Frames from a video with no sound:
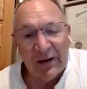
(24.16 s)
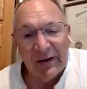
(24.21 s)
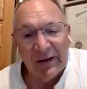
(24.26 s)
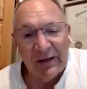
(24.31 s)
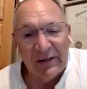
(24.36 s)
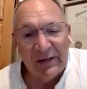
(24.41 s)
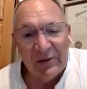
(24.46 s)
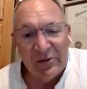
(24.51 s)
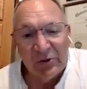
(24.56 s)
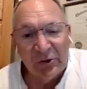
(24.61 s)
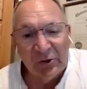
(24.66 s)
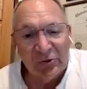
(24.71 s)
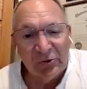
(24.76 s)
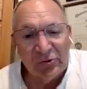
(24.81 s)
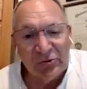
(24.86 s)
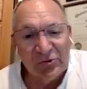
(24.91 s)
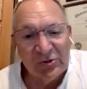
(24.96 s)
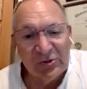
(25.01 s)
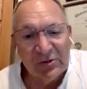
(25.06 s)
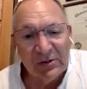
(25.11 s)
8
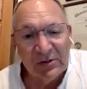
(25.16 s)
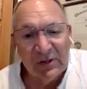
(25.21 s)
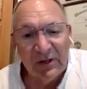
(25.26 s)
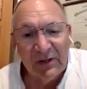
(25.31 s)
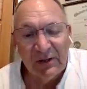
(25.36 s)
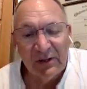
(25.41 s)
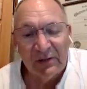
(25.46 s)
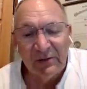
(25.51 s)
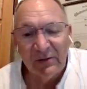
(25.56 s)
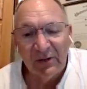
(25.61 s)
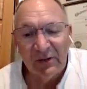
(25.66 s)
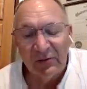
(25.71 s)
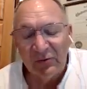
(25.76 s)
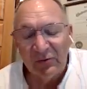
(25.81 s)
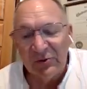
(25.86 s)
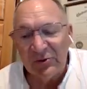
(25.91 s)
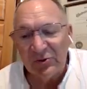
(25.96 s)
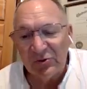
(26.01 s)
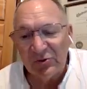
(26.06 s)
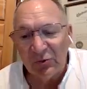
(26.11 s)
years, and we
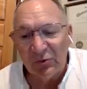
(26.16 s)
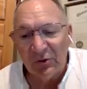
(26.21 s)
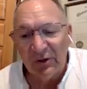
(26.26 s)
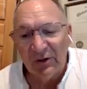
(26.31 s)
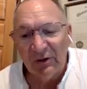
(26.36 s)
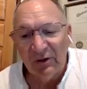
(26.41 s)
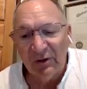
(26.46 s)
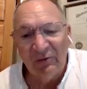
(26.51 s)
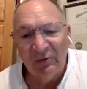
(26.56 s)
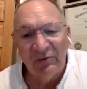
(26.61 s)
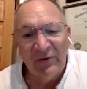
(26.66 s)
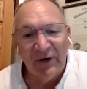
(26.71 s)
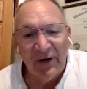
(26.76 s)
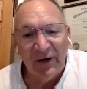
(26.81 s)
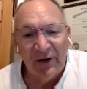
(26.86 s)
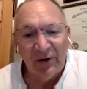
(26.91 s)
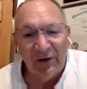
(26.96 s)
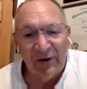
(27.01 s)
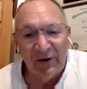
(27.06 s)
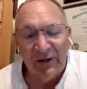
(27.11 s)
just really love the
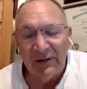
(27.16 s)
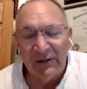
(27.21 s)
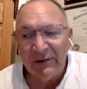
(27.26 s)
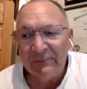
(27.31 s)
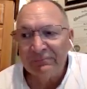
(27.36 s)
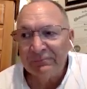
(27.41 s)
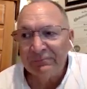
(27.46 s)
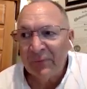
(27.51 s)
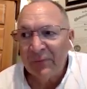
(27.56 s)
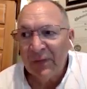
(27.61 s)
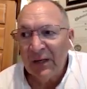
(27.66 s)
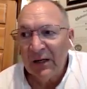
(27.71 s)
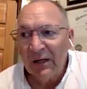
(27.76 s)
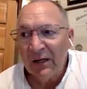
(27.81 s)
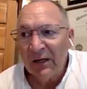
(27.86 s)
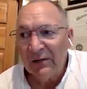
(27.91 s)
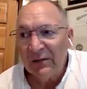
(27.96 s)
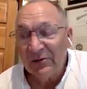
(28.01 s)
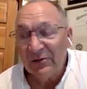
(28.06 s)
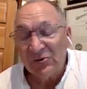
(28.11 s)
area.
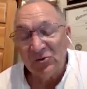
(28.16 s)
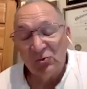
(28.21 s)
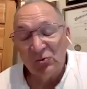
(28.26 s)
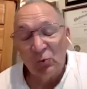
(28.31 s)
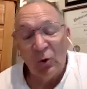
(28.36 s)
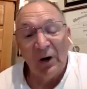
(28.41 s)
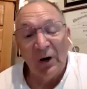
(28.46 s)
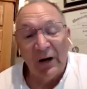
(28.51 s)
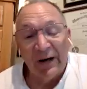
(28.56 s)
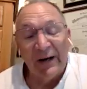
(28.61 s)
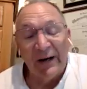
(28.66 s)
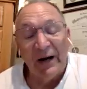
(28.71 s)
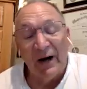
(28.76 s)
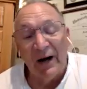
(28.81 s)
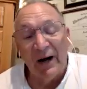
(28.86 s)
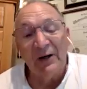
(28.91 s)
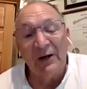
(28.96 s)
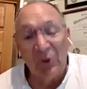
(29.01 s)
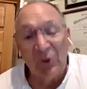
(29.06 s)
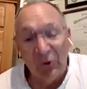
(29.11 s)
This is where I
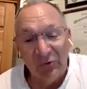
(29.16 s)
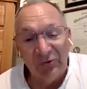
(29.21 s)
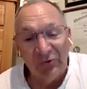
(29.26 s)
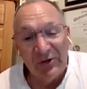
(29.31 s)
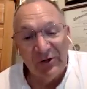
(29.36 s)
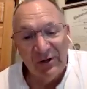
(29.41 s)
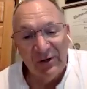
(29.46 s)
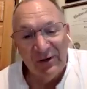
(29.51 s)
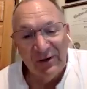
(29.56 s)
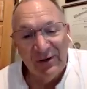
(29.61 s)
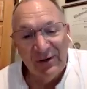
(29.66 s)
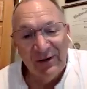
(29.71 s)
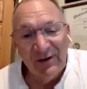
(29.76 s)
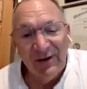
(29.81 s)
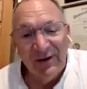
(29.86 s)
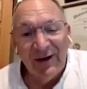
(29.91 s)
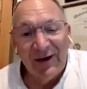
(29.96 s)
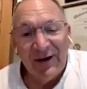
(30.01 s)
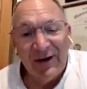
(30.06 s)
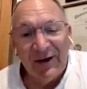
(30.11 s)
caught COVID.
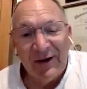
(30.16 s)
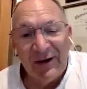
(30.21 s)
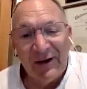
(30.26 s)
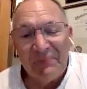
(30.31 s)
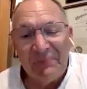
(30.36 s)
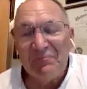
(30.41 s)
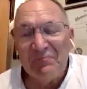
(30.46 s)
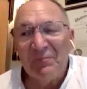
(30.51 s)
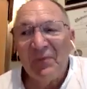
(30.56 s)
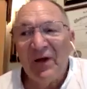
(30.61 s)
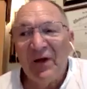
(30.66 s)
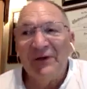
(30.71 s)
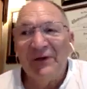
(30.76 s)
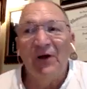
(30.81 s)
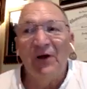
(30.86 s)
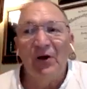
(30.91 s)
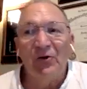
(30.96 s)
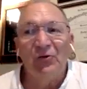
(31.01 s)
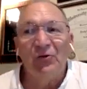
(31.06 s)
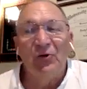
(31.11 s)
I
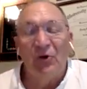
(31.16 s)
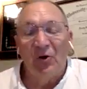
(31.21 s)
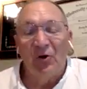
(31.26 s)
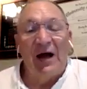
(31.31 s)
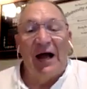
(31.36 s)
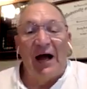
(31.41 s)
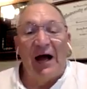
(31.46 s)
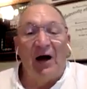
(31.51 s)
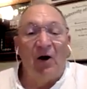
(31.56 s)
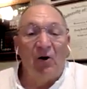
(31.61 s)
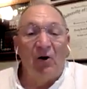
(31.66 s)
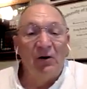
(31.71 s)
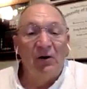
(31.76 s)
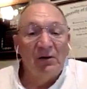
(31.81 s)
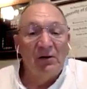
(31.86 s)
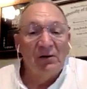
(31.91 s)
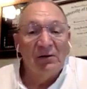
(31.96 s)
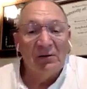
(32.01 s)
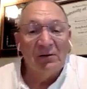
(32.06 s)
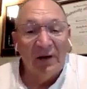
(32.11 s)
don't know how
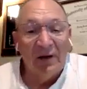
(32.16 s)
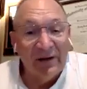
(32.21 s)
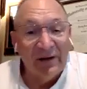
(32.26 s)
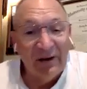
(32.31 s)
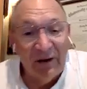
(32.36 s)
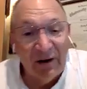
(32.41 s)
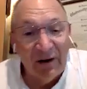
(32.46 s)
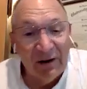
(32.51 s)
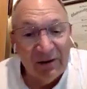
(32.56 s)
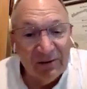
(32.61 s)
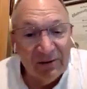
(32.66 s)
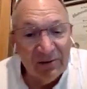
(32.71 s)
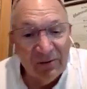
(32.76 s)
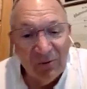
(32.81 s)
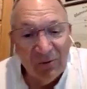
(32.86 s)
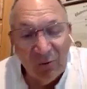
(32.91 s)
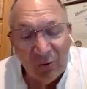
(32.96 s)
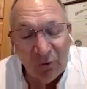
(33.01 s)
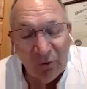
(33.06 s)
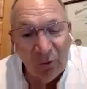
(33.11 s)
I got it
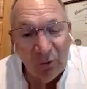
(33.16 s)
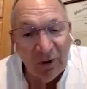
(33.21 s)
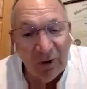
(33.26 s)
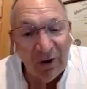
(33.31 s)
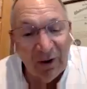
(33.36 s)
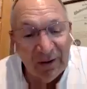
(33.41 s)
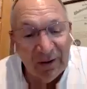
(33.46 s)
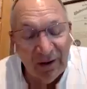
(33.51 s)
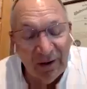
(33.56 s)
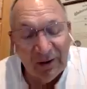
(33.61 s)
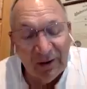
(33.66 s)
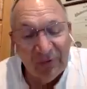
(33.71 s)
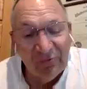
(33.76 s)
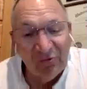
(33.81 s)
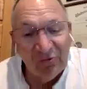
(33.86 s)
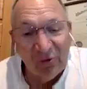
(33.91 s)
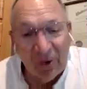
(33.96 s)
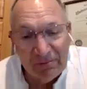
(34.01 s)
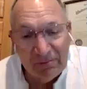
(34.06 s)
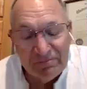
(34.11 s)
or where I got it
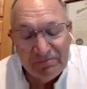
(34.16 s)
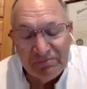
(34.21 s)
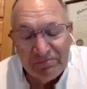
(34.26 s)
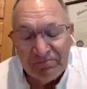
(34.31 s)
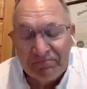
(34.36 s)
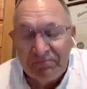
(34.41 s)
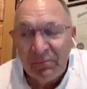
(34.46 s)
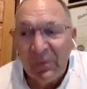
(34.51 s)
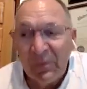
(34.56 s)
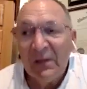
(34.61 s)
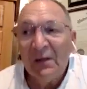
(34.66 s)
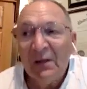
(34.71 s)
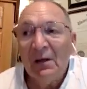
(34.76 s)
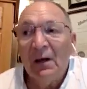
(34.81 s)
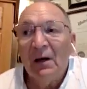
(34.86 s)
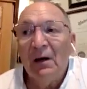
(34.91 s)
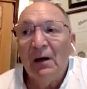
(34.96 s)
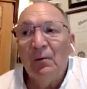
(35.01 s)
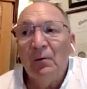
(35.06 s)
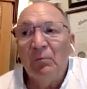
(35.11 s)
from,
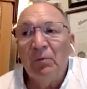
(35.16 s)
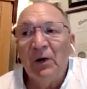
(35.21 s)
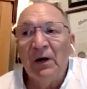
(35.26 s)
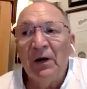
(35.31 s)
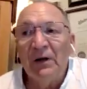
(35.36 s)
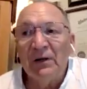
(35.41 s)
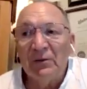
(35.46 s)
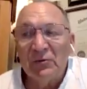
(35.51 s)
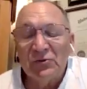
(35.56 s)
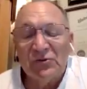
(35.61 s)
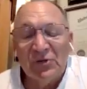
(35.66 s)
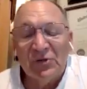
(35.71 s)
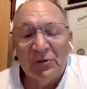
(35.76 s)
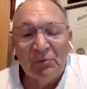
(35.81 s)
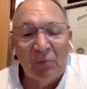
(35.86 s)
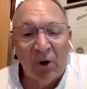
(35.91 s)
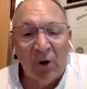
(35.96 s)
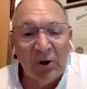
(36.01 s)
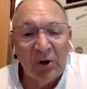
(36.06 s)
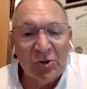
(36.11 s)
but it was in
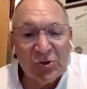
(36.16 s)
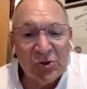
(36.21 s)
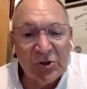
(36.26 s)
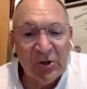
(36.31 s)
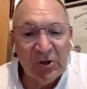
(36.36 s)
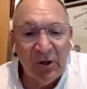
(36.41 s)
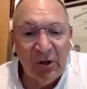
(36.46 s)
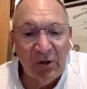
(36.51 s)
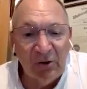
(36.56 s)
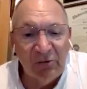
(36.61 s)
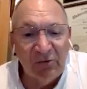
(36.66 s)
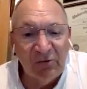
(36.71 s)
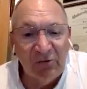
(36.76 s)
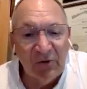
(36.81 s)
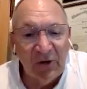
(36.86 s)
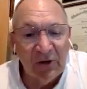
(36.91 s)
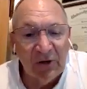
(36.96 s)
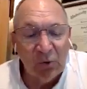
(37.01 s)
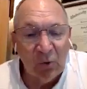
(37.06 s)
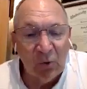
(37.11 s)
March
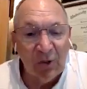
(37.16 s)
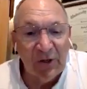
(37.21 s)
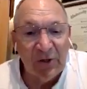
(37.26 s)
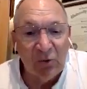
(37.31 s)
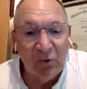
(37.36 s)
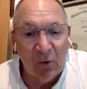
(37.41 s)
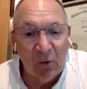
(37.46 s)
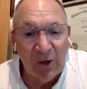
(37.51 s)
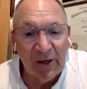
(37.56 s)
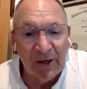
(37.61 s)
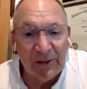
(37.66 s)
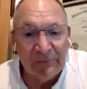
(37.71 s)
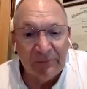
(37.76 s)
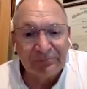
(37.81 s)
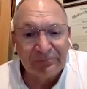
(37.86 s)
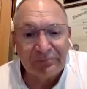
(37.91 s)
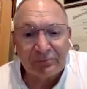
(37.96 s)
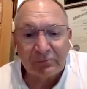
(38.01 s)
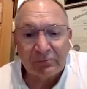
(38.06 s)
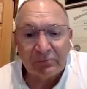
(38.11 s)
of 2020
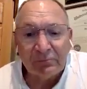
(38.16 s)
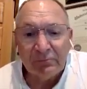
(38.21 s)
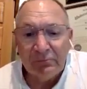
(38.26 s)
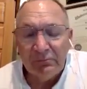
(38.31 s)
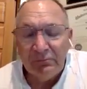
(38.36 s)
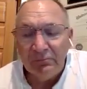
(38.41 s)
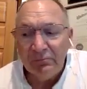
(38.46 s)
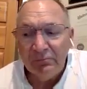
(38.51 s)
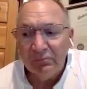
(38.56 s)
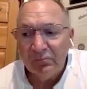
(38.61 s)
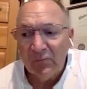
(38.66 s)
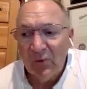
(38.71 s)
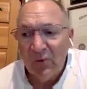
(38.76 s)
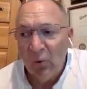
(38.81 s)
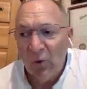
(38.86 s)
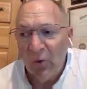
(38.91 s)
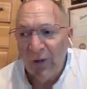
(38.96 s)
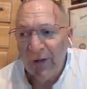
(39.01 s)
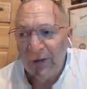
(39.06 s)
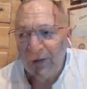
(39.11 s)
when